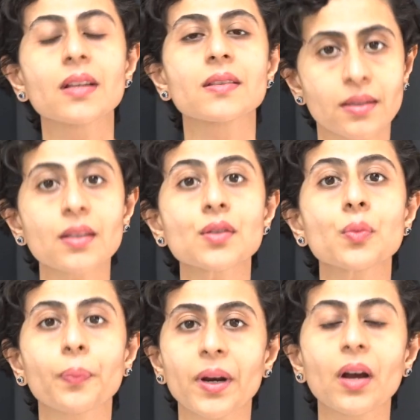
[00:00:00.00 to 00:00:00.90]
is the
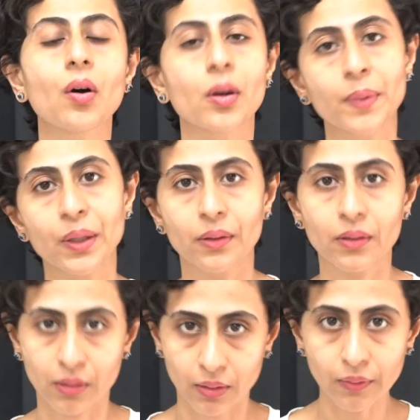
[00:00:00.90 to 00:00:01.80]

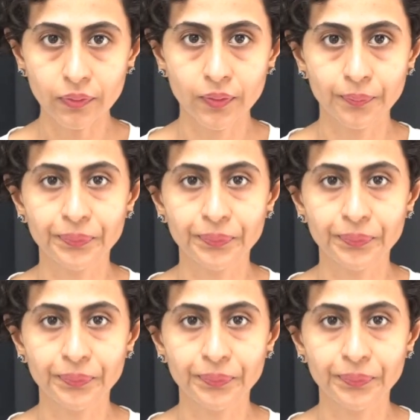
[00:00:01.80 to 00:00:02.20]
supraorbicular nerve,